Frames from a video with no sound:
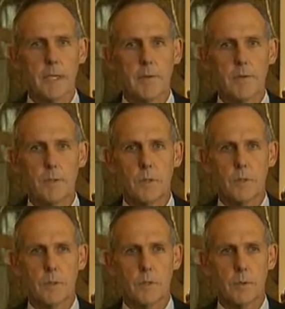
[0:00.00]

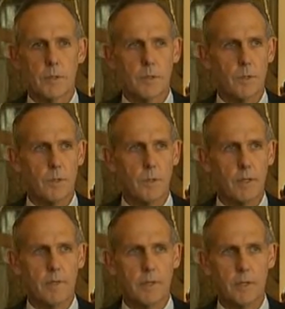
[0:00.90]
for the withdrawal
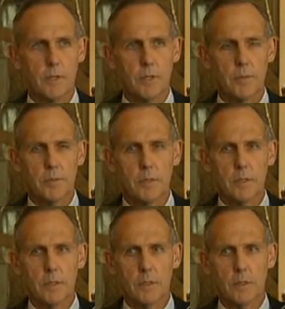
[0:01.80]
of our troops
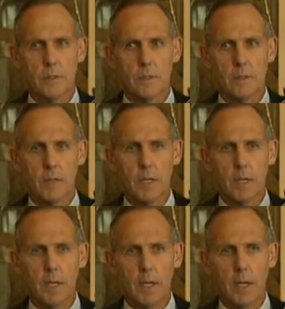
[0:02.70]
to
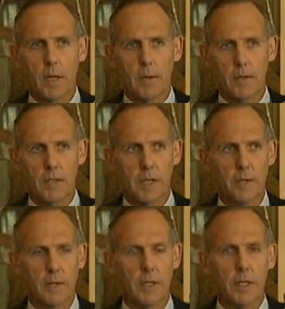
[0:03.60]
our own
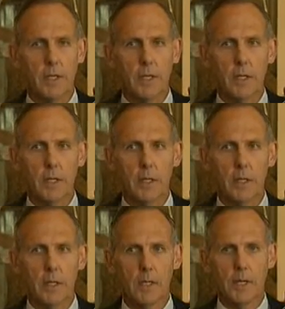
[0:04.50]
country.
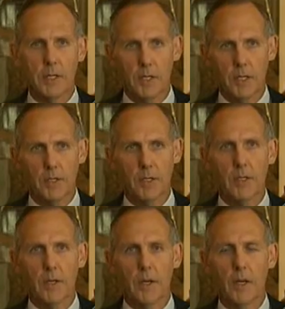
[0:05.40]
The 10 years
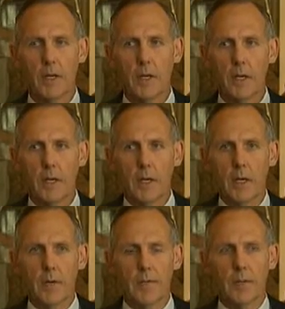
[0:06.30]
on
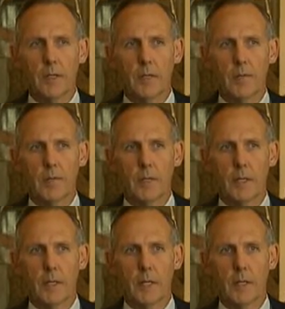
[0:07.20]
from
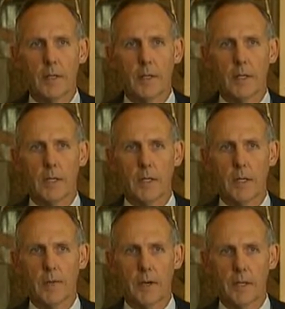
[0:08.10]
the
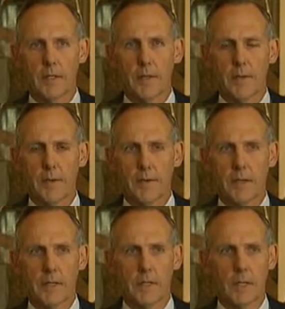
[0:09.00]
invasion of
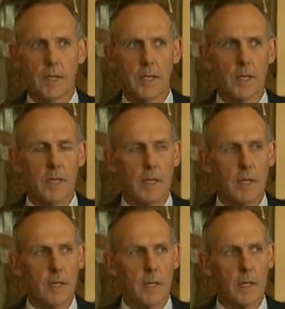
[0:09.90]
Afghanistan
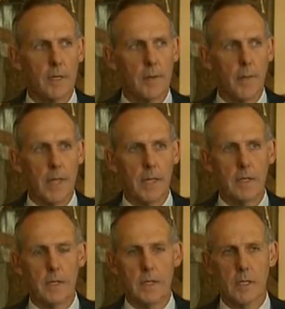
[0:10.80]

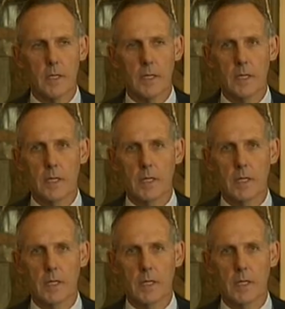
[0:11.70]
and the